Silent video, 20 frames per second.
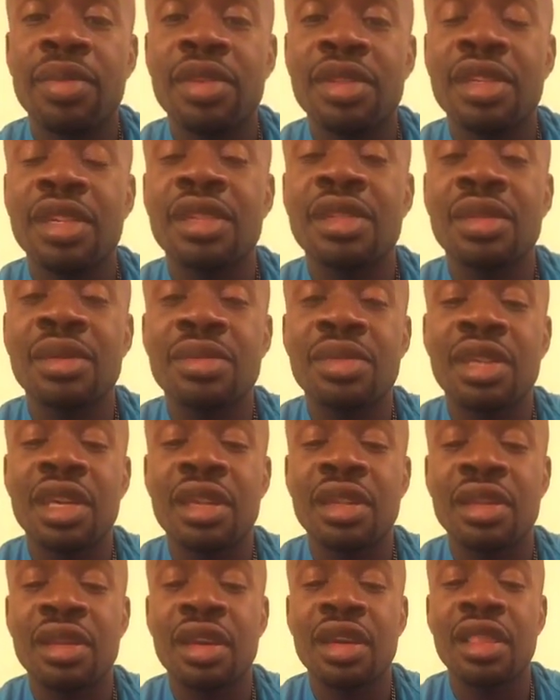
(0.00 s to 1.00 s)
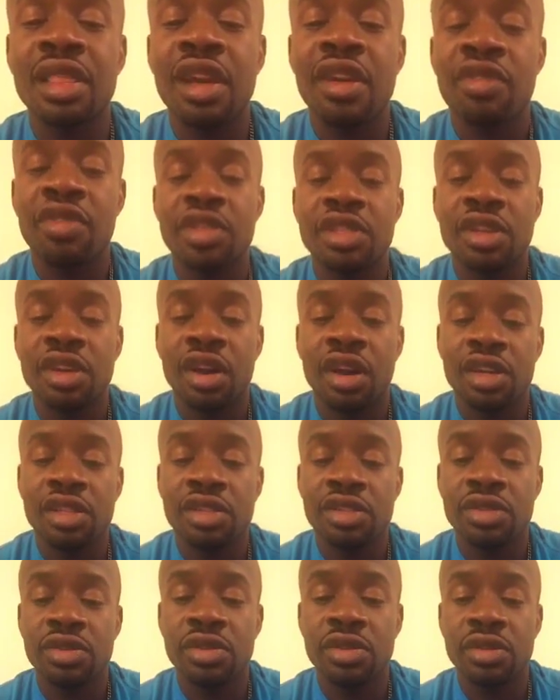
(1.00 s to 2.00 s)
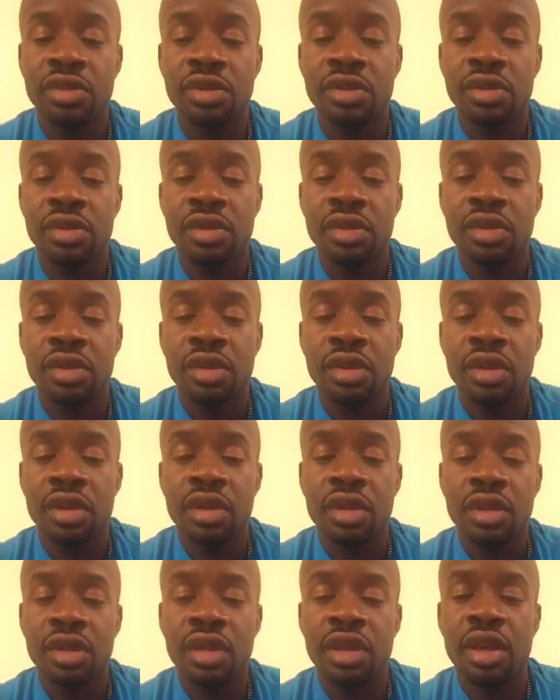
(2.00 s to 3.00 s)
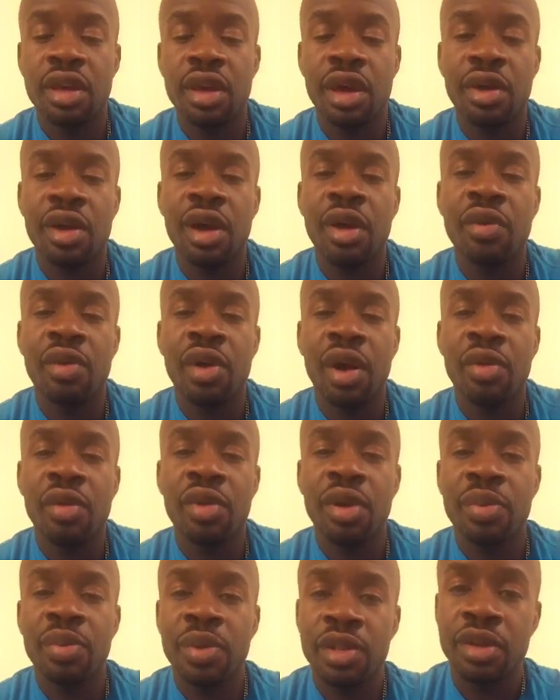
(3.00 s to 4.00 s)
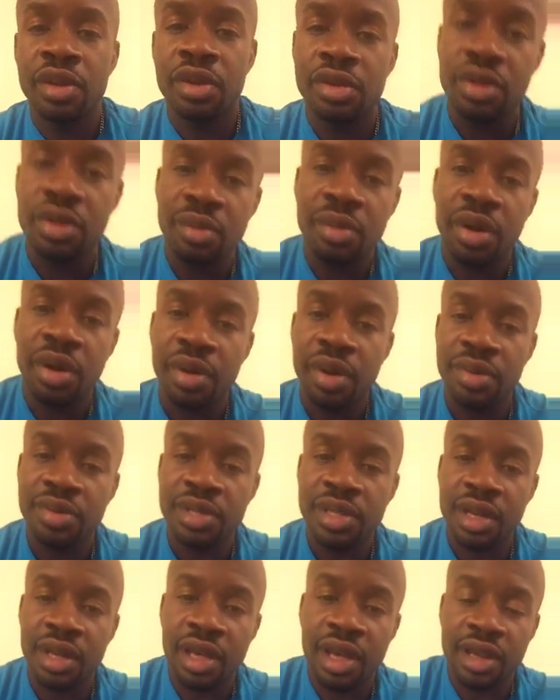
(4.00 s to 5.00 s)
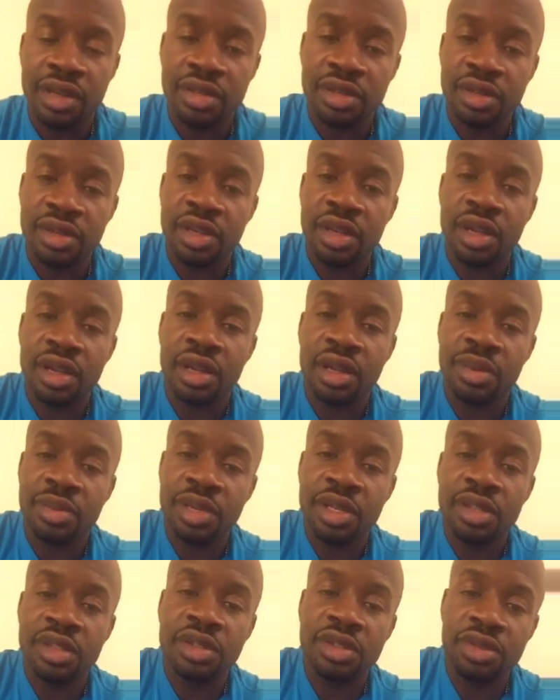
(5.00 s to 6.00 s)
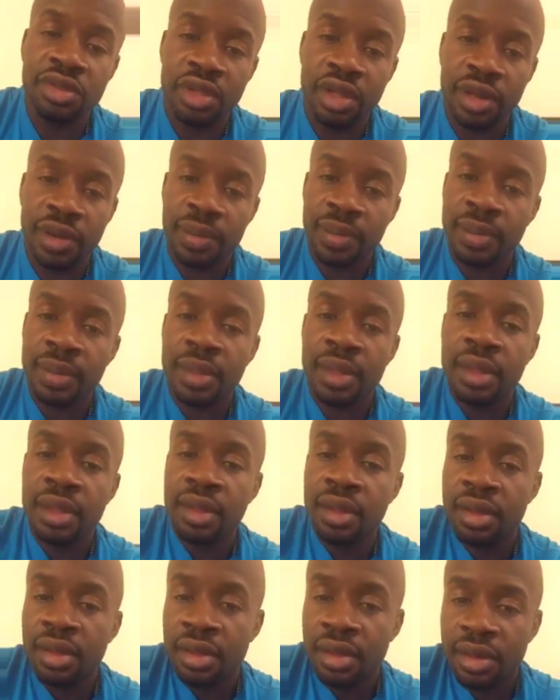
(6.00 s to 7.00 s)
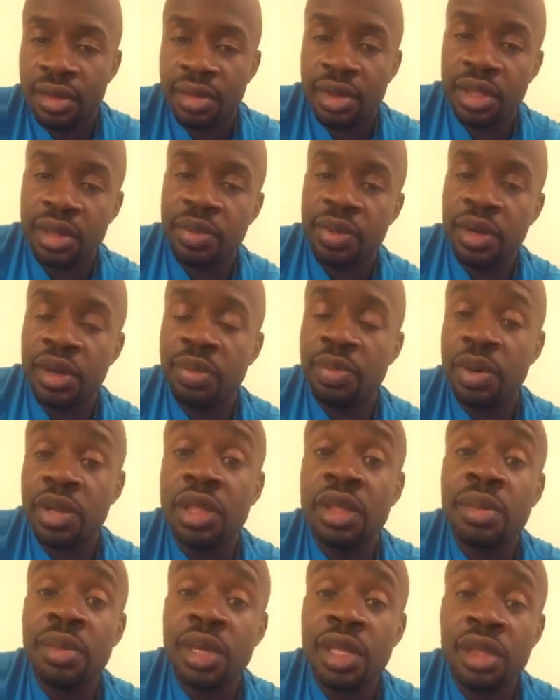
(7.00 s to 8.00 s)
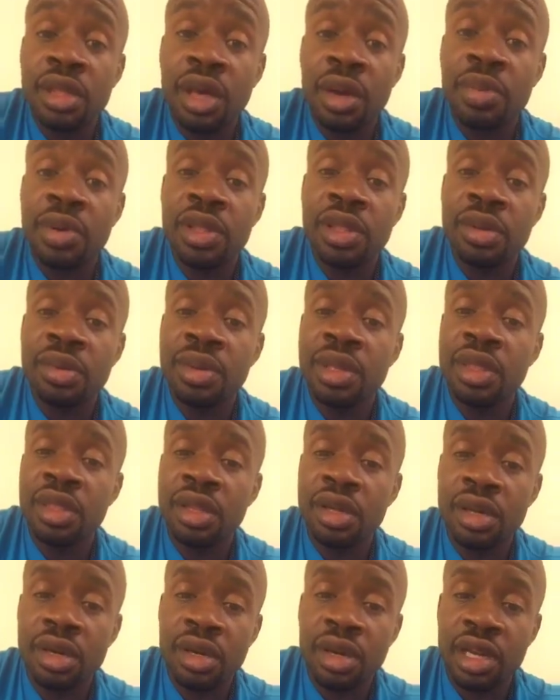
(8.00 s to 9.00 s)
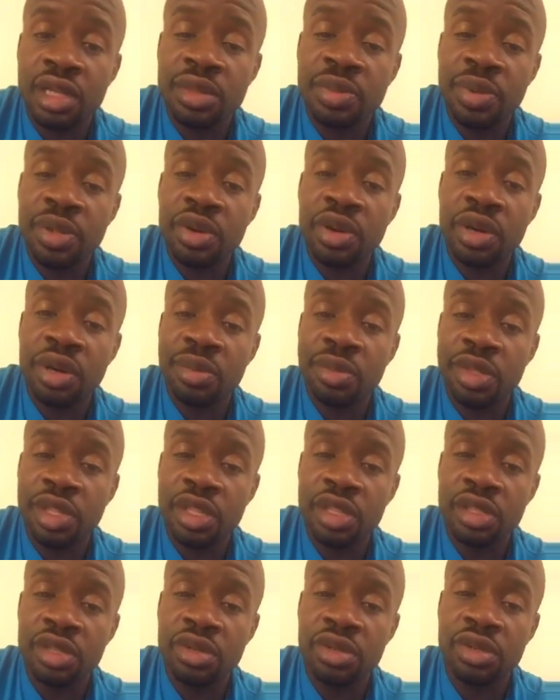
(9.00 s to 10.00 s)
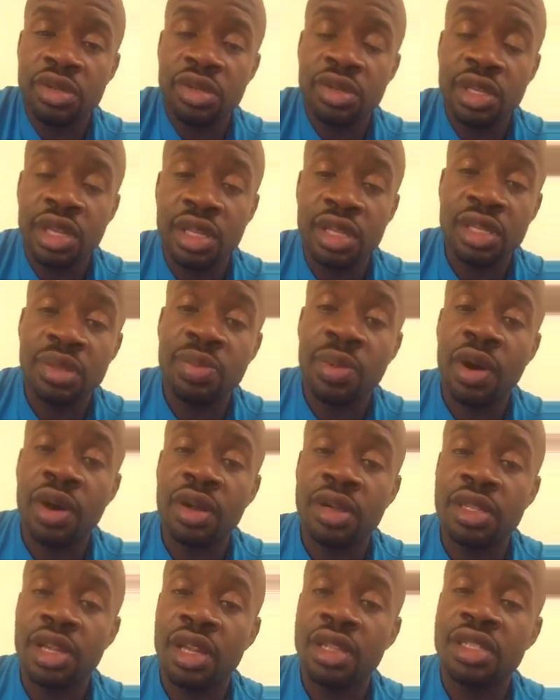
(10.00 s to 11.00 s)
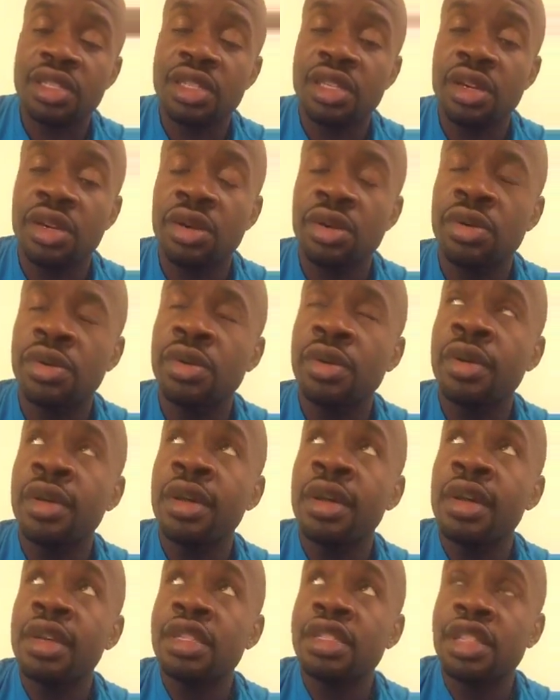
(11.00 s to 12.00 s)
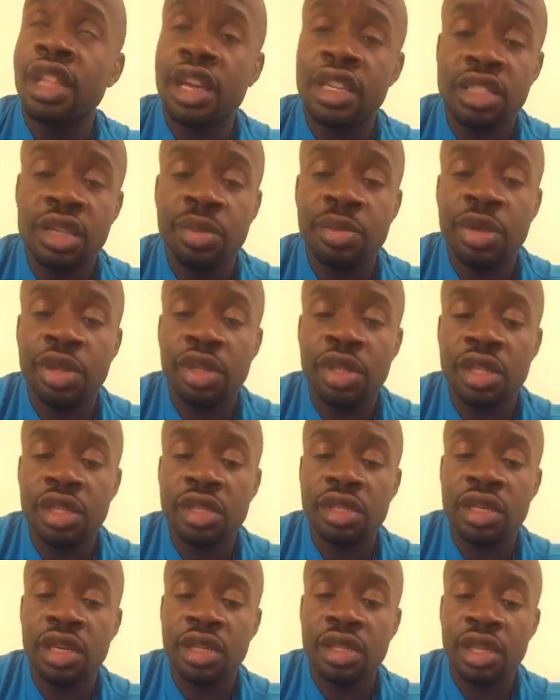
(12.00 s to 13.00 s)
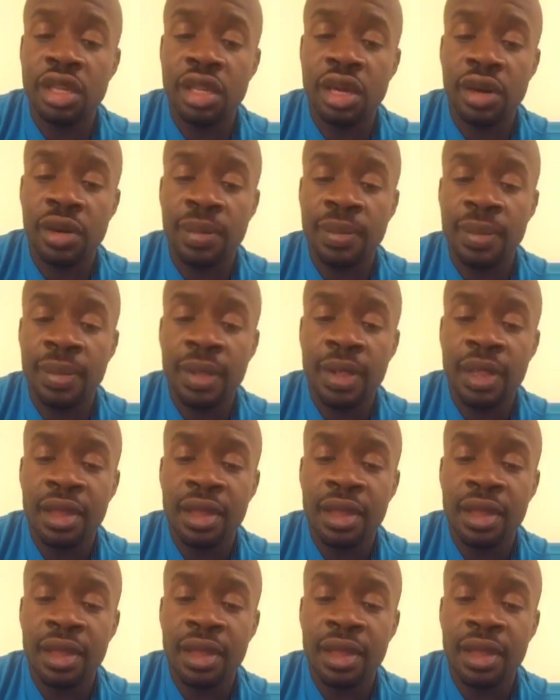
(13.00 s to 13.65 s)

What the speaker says: Systems can leverage your hustle. Yeah, I will put those on my website, actually. I'm going to do that. I'm going to put them in. I'll put them in the entrepreneur community too. So dailyspark.co/community. Check that out.